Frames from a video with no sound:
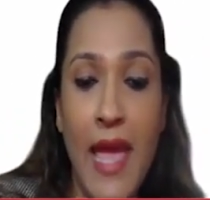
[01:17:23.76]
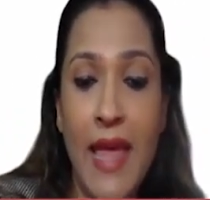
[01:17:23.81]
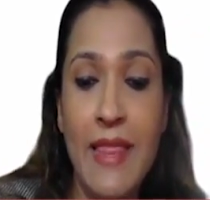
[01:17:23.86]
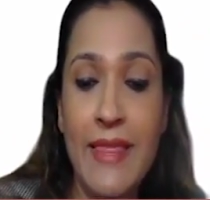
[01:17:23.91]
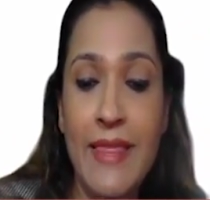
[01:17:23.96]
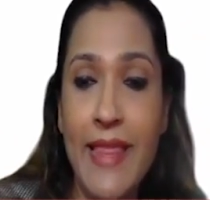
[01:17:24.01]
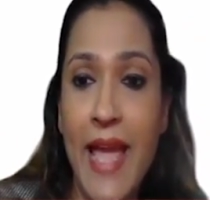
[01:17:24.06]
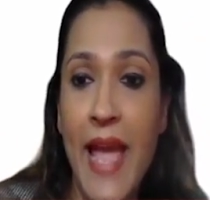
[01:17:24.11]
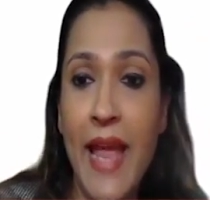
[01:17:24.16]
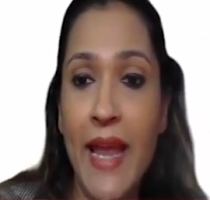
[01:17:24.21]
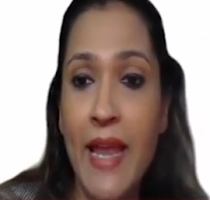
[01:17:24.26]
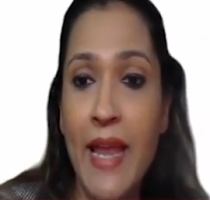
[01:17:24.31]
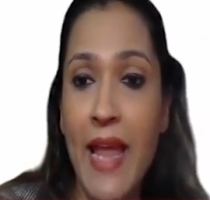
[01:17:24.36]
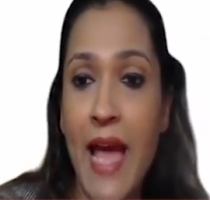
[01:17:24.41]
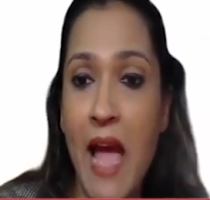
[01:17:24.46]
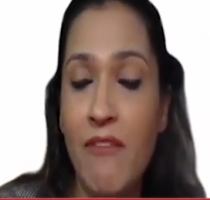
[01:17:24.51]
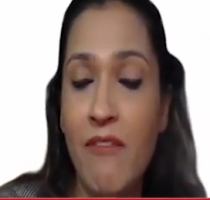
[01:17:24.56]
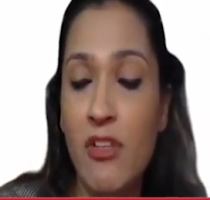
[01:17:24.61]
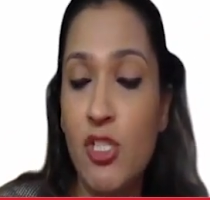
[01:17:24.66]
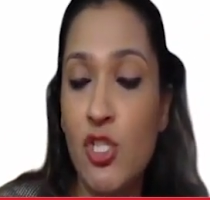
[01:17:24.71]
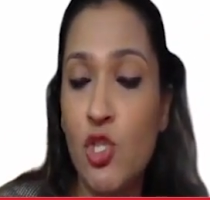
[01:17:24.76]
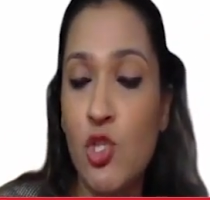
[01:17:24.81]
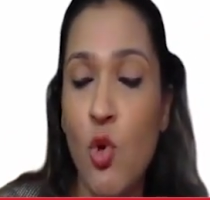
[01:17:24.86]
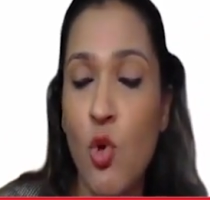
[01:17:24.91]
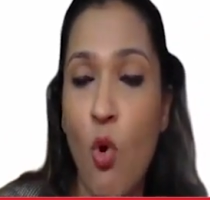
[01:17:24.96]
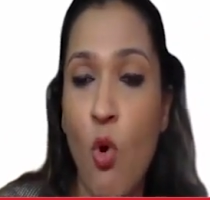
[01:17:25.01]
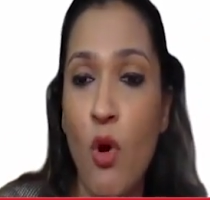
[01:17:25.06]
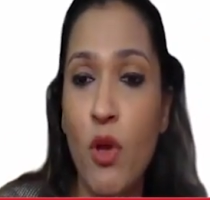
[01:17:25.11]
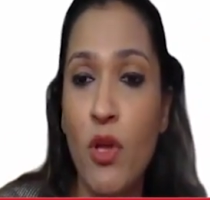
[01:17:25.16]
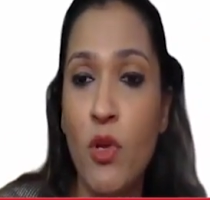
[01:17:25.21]
And then I will
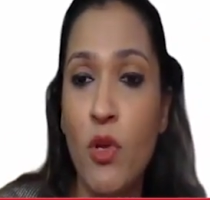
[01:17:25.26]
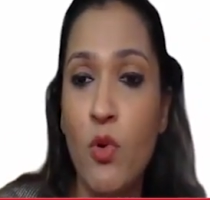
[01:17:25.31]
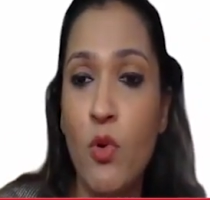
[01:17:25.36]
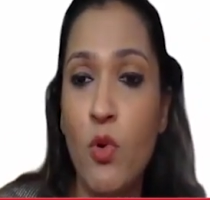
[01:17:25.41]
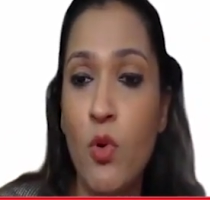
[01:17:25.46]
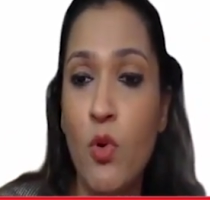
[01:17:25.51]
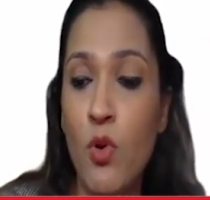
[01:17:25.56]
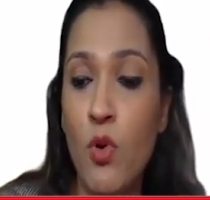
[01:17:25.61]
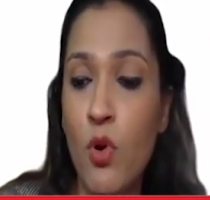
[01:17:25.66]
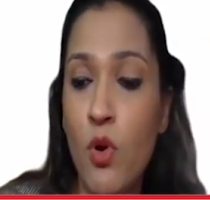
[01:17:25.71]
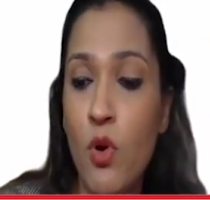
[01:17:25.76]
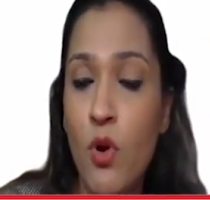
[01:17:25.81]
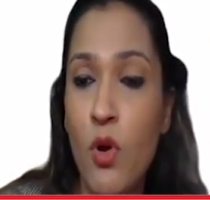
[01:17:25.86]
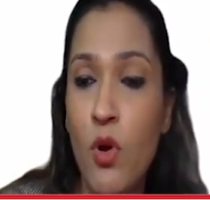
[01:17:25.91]
show you